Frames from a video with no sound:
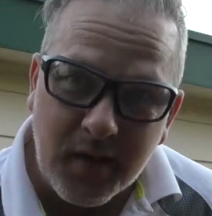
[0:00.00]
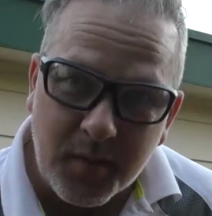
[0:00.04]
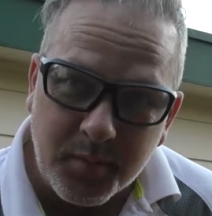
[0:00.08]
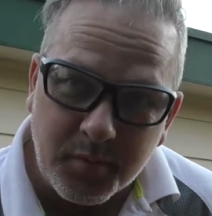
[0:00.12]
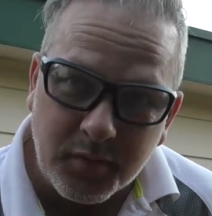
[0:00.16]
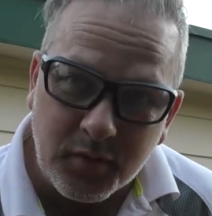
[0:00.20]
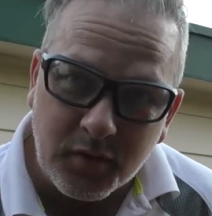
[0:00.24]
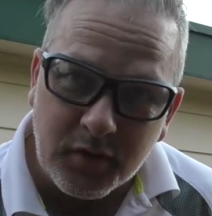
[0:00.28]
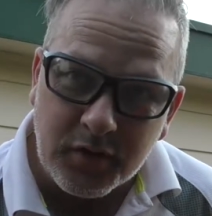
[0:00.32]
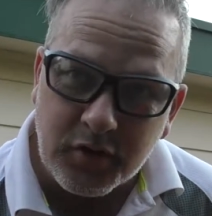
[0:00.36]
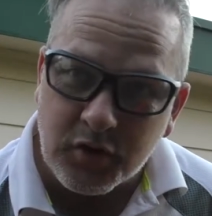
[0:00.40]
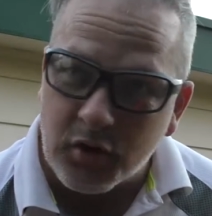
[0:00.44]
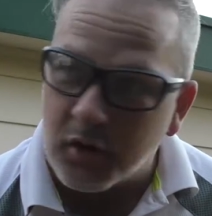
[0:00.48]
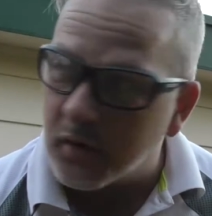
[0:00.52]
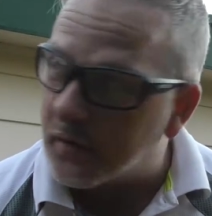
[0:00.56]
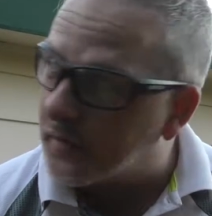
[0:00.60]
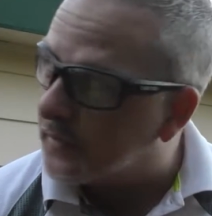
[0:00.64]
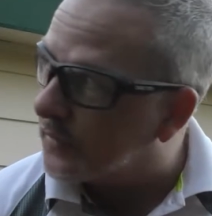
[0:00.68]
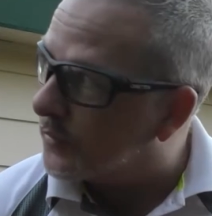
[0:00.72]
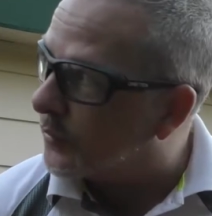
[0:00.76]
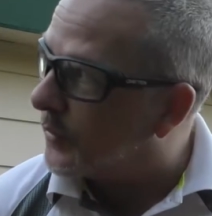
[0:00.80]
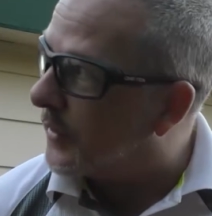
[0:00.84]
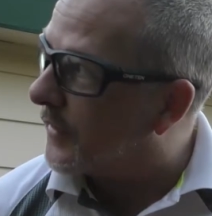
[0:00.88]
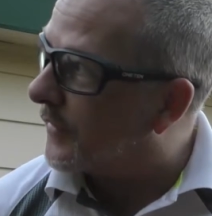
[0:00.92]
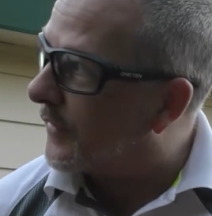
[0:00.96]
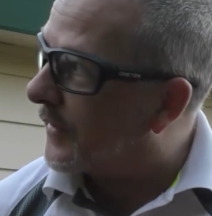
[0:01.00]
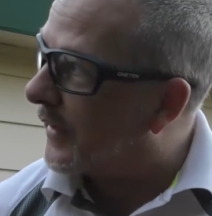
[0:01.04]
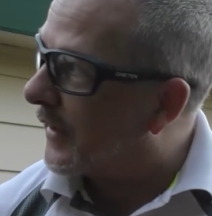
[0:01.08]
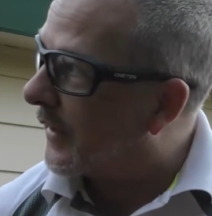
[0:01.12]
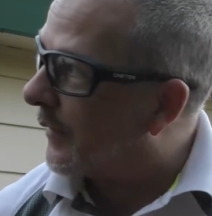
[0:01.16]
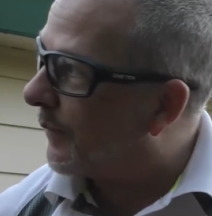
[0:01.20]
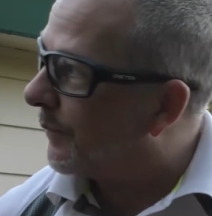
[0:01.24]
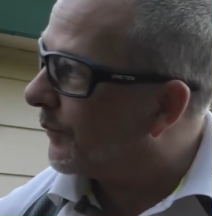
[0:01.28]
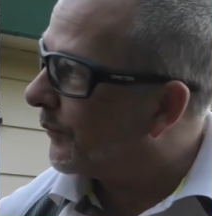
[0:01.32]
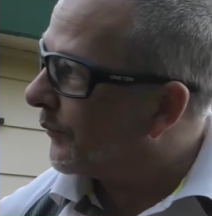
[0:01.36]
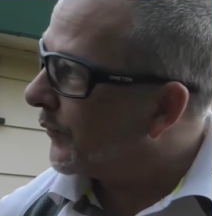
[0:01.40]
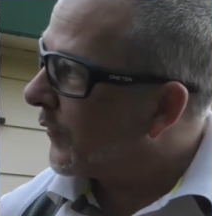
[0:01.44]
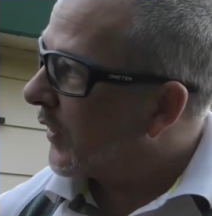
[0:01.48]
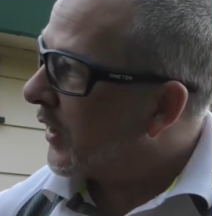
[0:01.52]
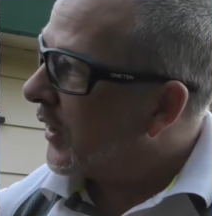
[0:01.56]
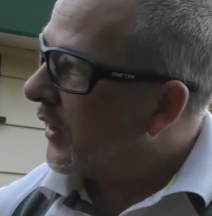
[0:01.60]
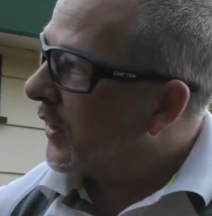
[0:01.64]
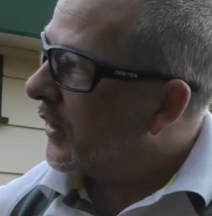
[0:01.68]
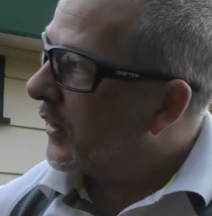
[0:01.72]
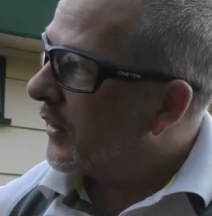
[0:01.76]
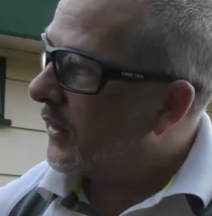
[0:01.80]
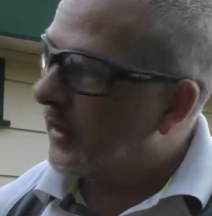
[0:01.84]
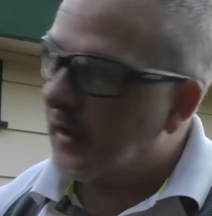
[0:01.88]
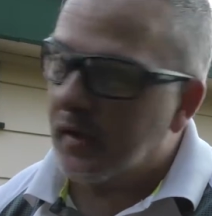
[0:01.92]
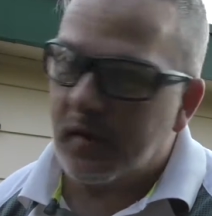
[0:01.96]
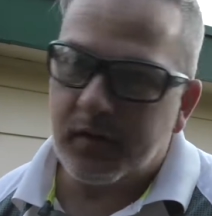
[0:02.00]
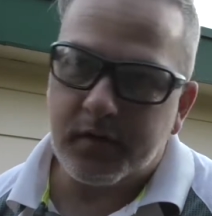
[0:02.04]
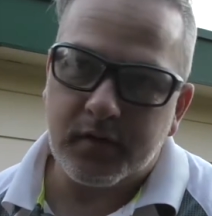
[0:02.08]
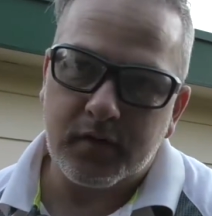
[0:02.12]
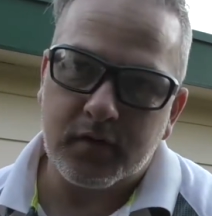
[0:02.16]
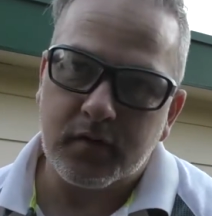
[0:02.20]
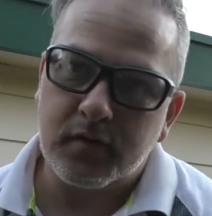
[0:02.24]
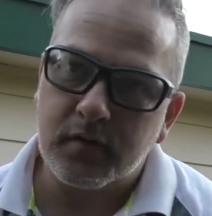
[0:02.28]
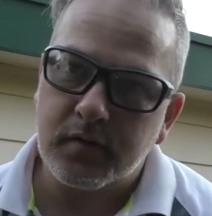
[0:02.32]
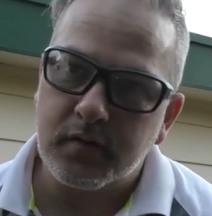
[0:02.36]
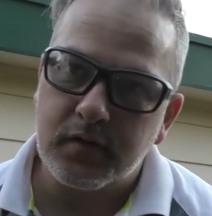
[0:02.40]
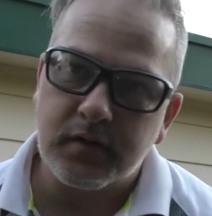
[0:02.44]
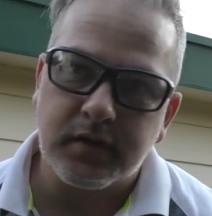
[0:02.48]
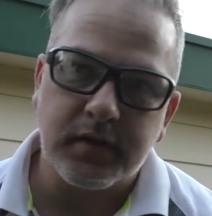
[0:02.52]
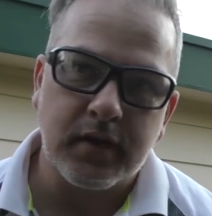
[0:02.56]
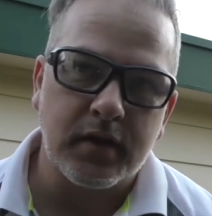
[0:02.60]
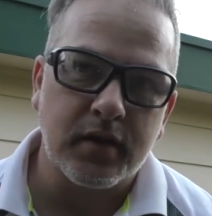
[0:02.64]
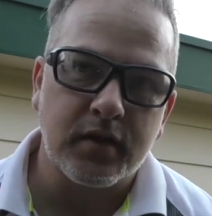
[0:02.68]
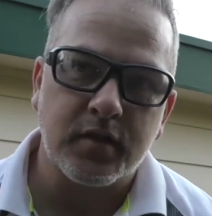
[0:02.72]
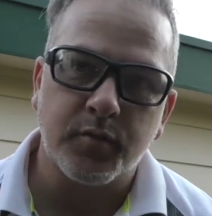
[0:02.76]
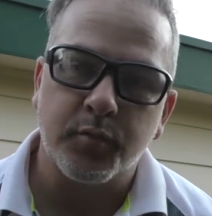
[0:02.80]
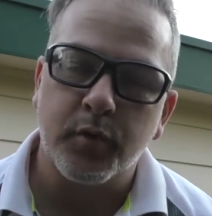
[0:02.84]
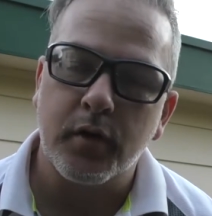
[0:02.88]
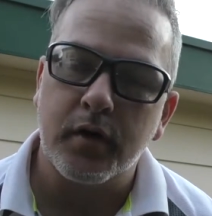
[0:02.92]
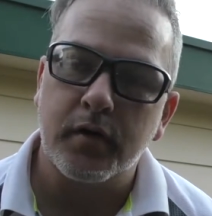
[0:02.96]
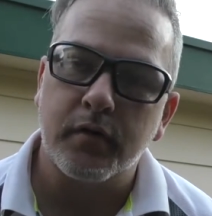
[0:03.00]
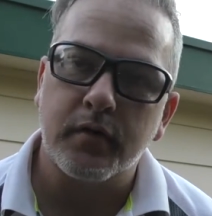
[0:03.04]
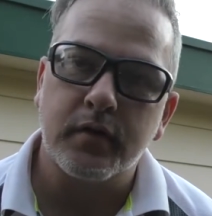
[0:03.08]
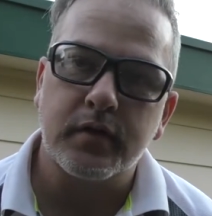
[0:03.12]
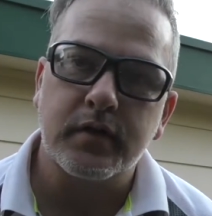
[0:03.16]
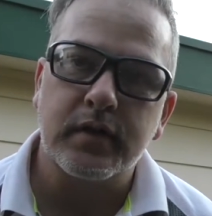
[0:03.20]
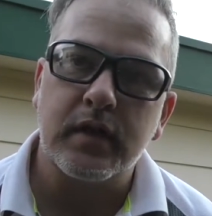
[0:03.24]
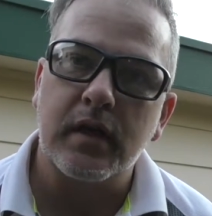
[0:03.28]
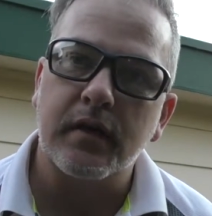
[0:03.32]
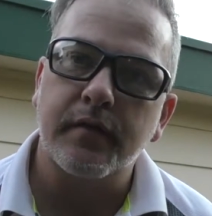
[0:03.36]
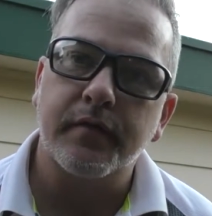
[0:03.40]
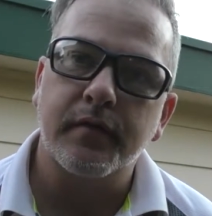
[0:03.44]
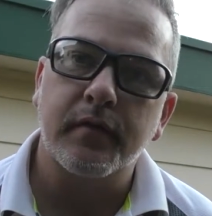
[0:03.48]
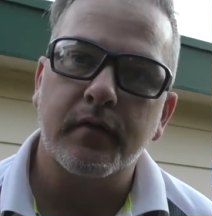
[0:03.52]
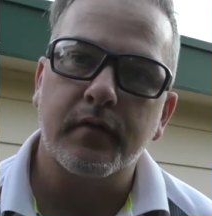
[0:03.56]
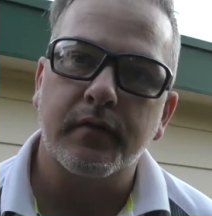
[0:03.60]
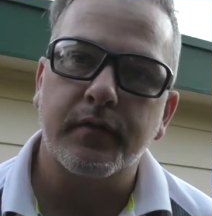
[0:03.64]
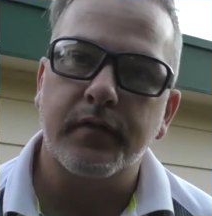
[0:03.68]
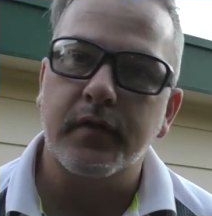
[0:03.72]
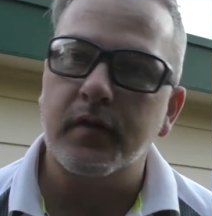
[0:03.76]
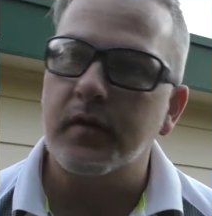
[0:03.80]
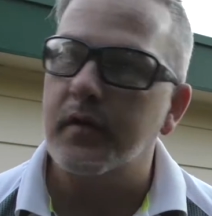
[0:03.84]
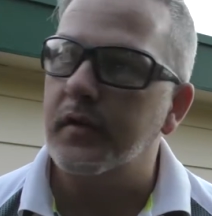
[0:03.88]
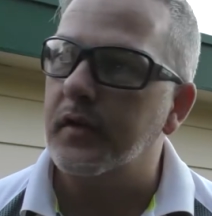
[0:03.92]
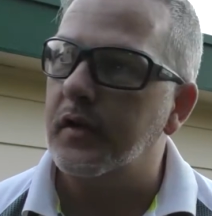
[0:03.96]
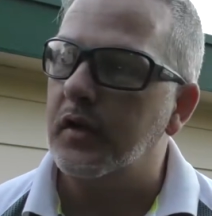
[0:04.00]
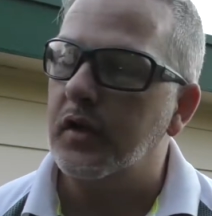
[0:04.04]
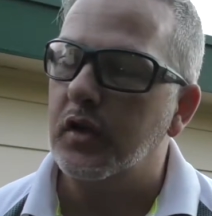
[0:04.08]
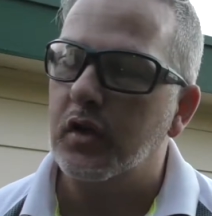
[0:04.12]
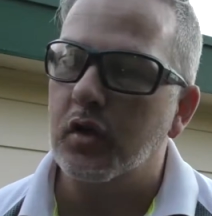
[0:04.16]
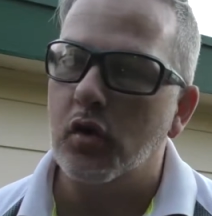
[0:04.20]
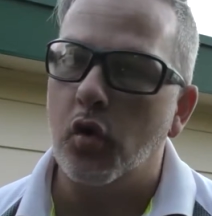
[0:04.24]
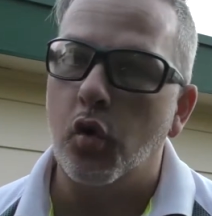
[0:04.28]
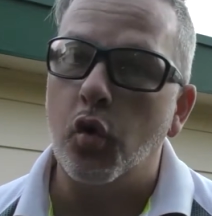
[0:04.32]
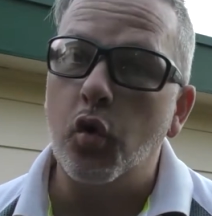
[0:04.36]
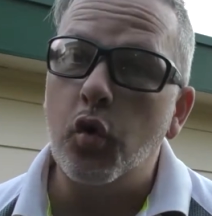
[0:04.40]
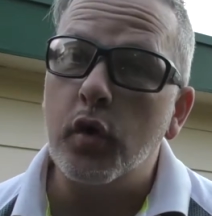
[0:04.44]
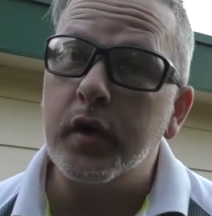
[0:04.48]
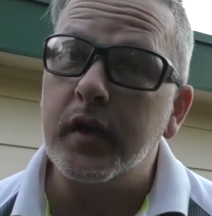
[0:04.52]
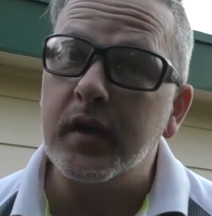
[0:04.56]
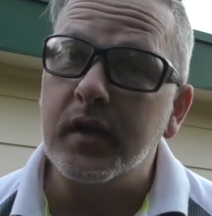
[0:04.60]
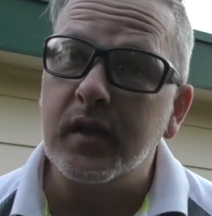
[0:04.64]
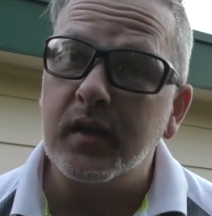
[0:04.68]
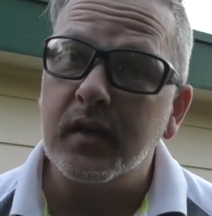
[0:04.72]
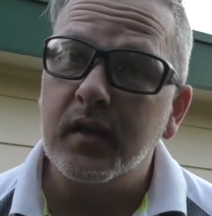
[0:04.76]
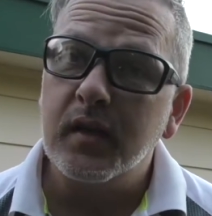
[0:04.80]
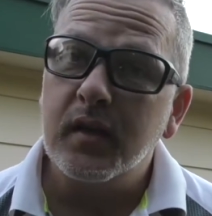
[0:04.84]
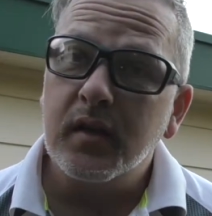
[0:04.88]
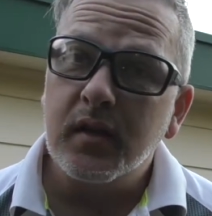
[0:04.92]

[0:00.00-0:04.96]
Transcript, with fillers: absolutely chockers with um, you know the the center spreader and stuff for the awning